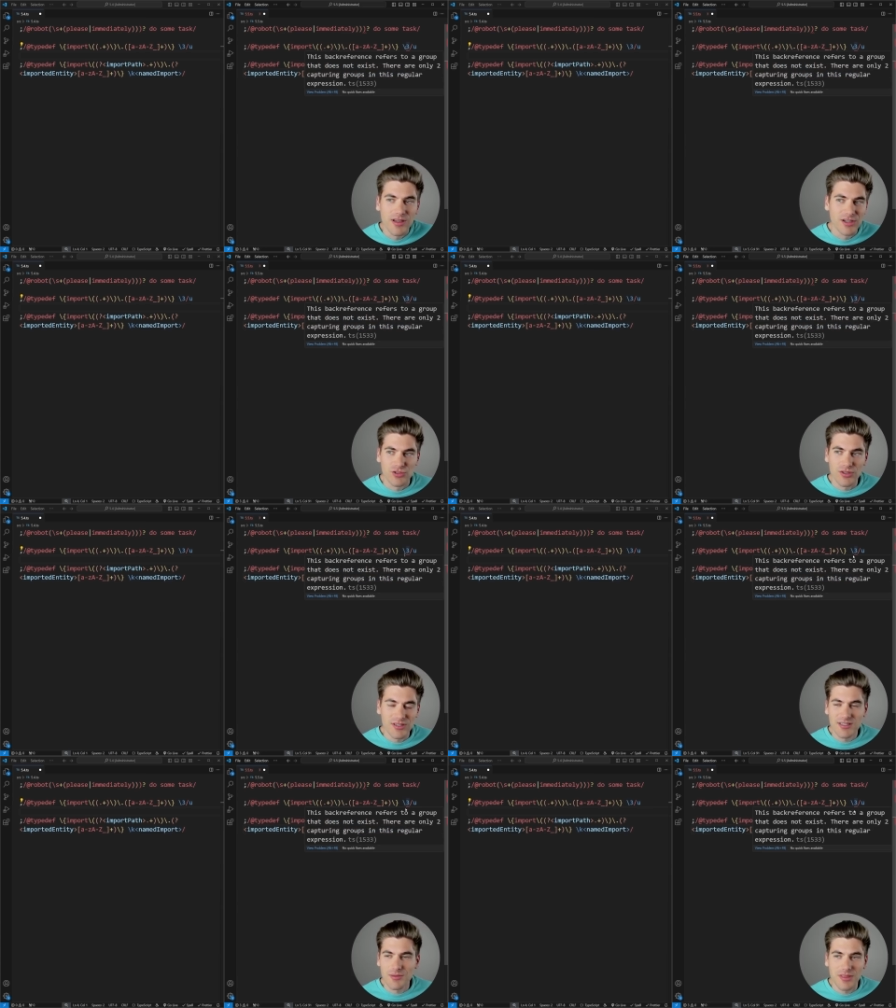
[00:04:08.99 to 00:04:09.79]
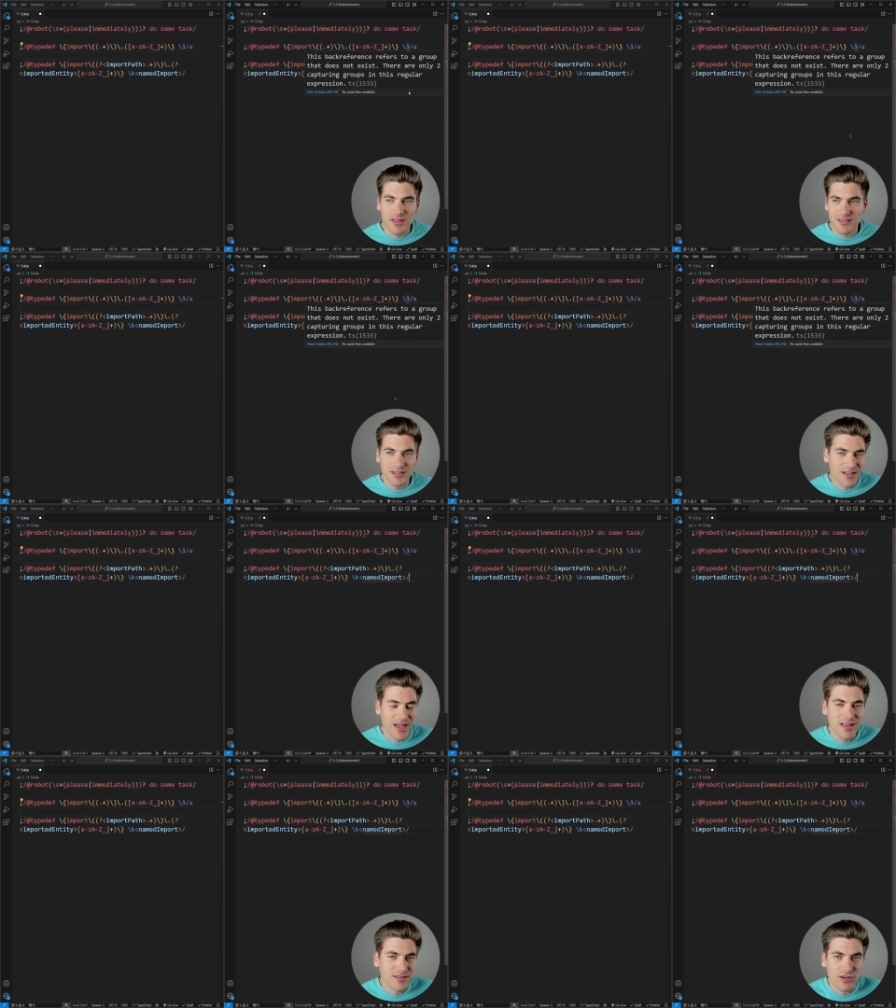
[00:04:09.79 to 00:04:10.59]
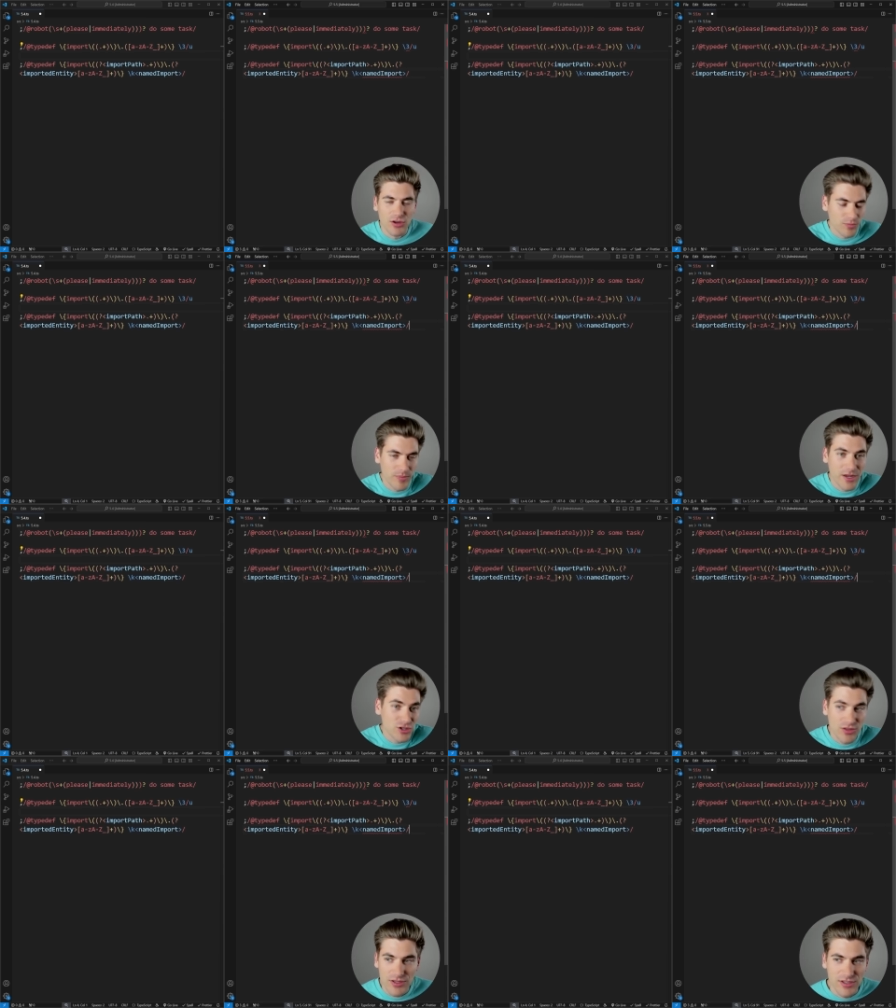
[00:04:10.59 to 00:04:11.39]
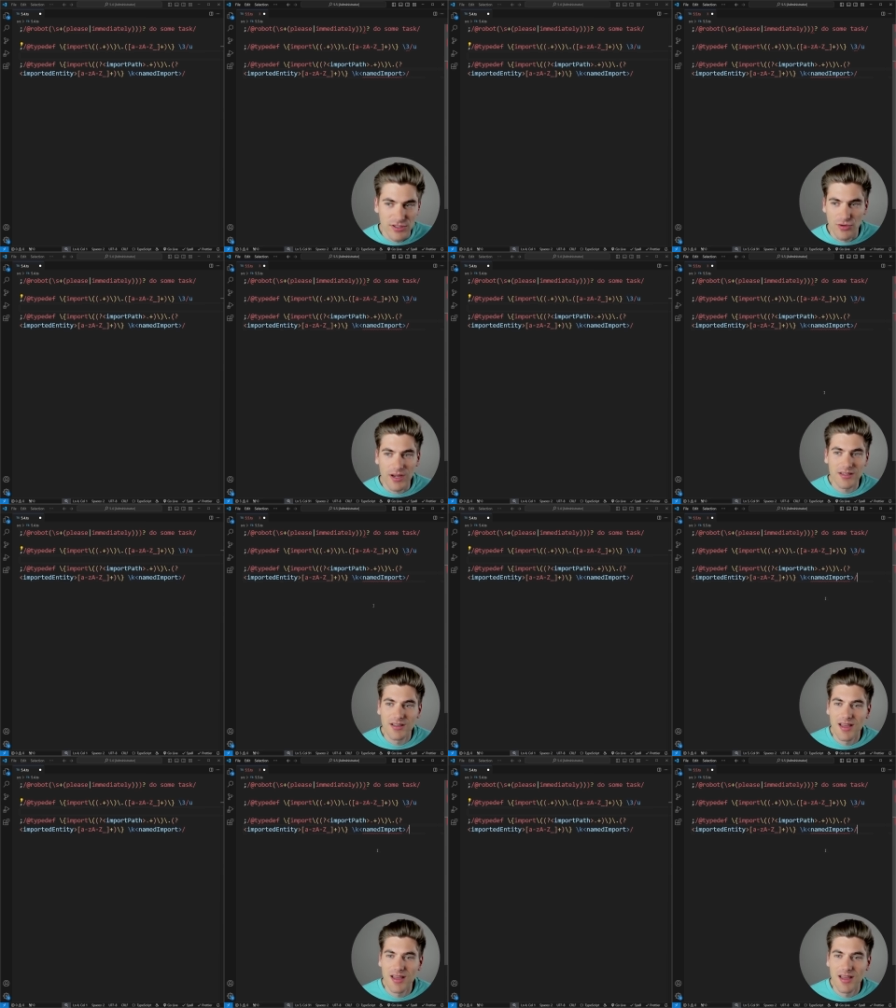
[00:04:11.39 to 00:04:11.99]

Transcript: So this is something that's like, hey, you know, make sure that this is correct.